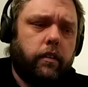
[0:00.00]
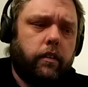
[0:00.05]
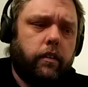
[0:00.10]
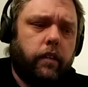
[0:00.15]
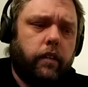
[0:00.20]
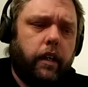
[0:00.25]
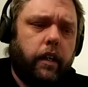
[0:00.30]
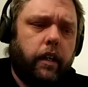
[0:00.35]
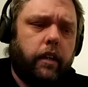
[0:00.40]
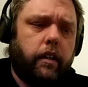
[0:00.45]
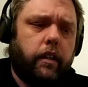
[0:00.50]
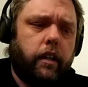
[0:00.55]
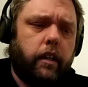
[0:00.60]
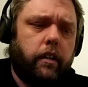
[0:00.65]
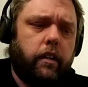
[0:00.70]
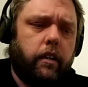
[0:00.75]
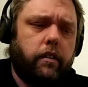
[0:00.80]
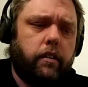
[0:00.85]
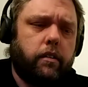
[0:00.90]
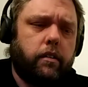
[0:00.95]
yeah, get
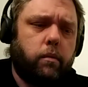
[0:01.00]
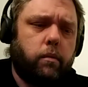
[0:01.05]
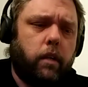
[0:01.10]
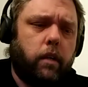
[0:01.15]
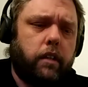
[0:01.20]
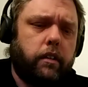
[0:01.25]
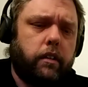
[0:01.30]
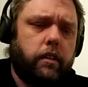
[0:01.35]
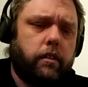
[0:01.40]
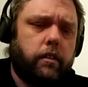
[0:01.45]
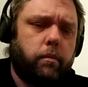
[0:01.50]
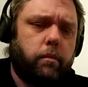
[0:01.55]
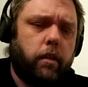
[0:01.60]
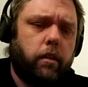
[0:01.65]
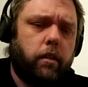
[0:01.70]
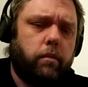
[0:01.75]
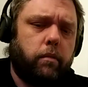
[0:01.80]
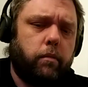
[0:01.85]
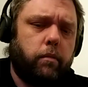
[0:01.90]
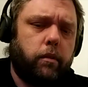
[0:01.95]
used to watching some
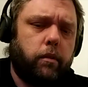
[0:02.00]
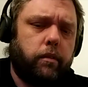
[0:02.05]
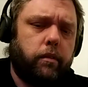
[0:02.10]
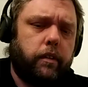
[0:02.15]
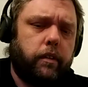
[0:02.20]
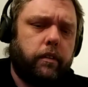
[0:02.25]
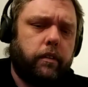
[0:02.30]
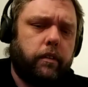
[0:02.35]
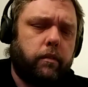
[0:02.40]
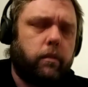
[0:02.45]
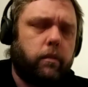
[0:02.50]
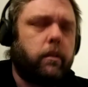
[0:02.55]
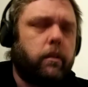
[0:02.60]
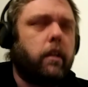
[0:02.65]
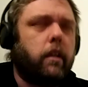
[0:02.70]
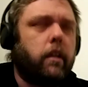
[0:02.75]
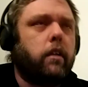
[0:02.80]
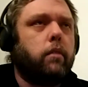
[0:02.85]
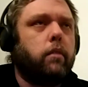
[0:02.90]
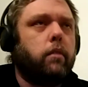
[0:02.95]
home movies. Well,
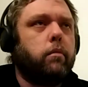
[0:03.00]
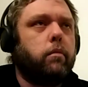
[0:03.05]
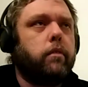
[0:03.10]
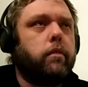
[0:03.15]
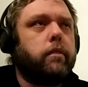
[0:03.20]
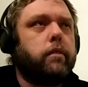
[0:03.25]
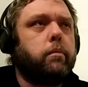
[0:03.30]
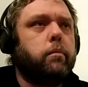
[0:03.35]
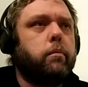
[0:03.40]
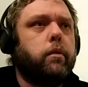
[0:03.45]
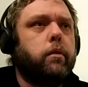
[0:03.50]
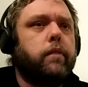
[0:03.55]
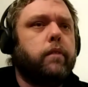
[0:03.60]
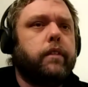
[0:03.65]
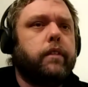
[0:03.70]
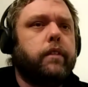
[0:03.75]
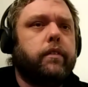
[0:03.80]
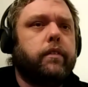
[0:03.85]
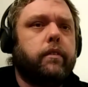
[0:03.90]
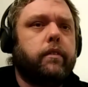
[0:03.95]
not home movies, but
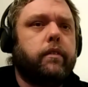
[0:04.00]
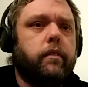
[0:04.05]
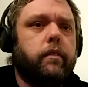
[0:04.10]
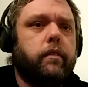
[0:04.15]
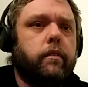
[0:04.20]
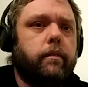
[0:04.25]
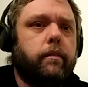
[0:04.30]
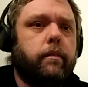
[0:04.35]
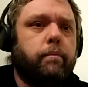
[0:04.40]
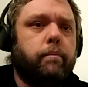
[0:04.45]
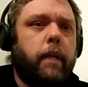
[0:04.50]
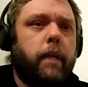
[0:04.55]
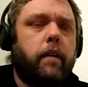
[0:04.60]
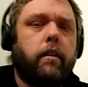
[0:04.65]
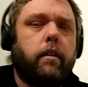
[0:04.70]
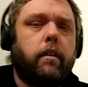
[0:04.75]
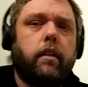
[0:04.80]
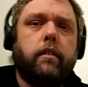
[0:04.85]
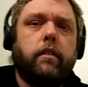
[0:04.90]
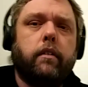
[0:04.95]
movies. Power
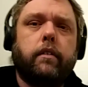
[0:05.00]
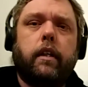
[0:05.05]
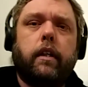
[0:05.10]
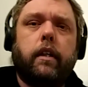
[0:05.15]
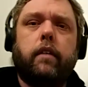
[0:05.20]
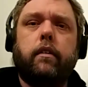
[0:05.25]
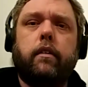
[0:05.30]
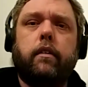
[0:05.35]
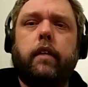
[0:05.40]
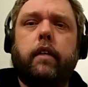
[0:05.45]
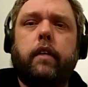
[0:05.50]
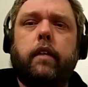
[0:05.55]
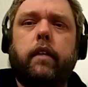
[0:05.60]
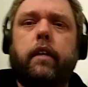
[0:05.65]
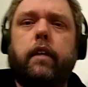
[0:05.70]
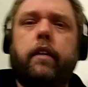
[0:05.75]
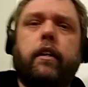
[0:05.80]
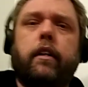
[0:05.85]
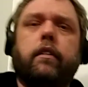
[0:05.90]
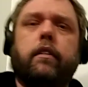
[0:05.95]
goes out or
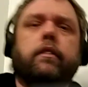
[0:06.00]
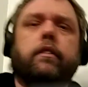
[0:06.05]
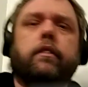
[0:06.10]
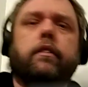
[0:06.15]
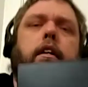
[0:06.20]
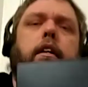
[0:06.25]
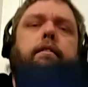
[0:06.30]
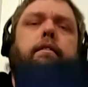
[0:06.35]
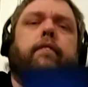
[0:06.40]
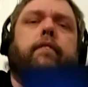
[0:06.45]
internet goes off